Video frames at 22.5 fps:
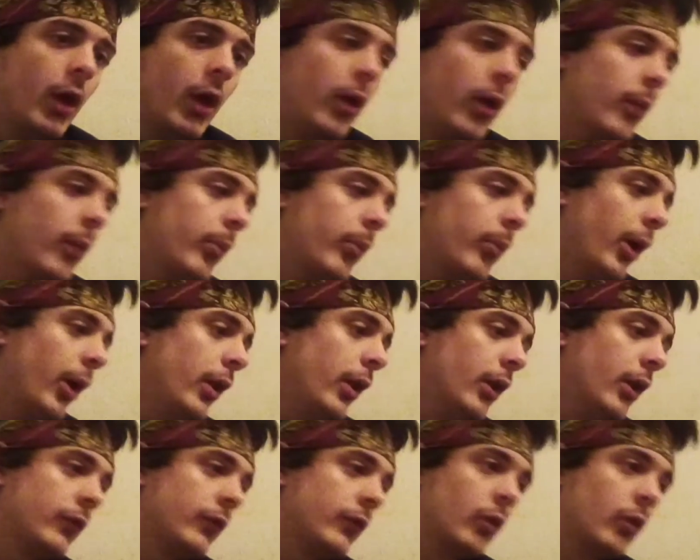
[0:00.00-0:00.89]
But
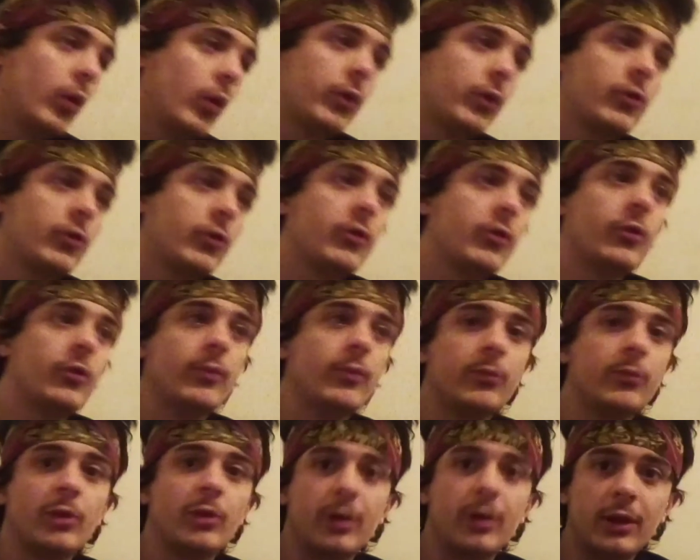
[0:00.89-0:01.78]
of course,
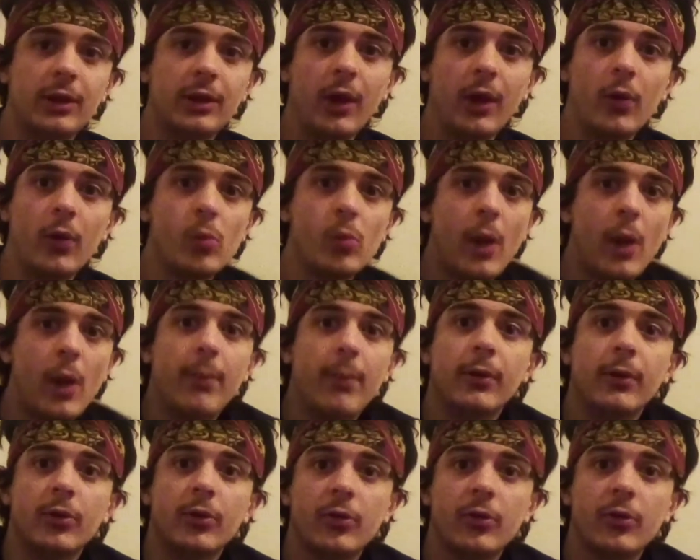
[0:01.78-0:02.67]
carry
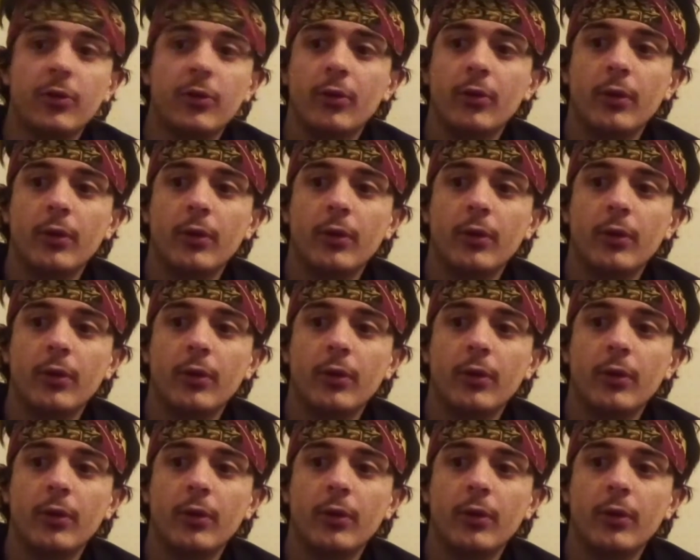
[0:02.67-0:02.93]
weapons.